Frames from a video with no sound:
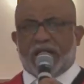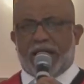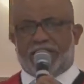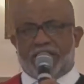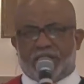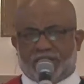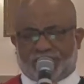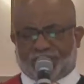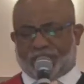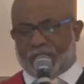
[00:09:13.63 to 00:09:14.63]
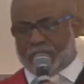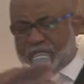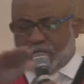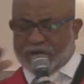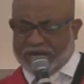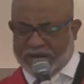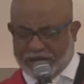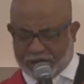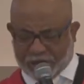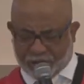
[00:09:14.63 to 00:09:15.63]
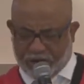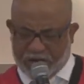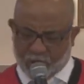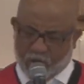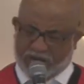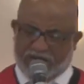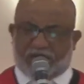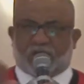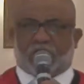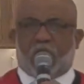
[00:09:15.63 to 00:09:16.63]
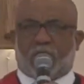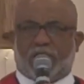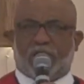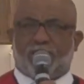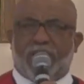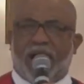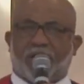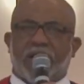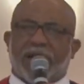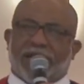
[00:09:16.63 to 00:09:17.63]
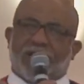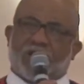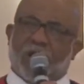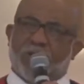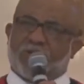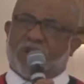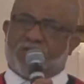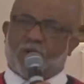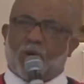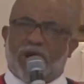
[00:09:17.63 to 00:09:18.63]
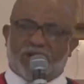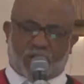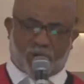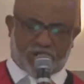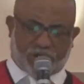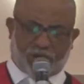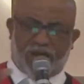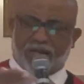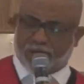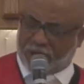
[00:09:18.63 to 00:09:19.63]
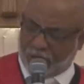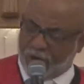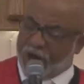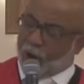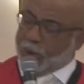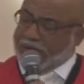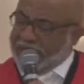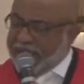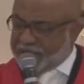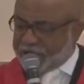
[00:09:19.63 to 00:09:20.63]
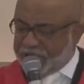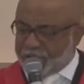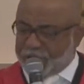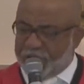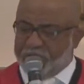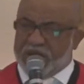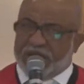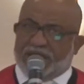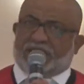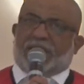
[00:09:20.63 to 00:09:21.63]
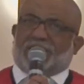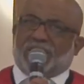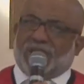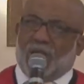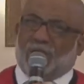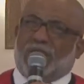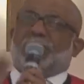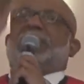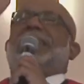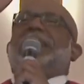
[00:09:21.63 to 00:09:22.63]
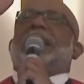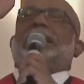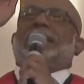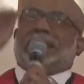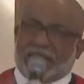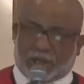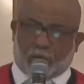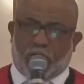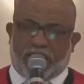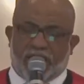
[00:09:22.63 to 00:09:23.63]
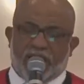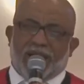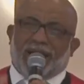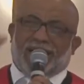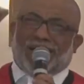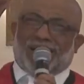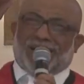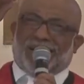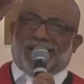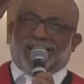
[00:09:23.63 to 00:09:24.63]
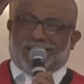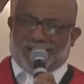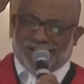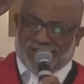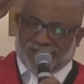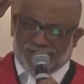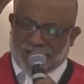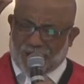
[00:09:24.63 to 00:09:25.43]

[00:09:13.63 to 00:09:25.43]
and then to further illustrate what he's talking about in terms of Christological relationship, he says, You know, let me get at it this way. Uh, uh, uh,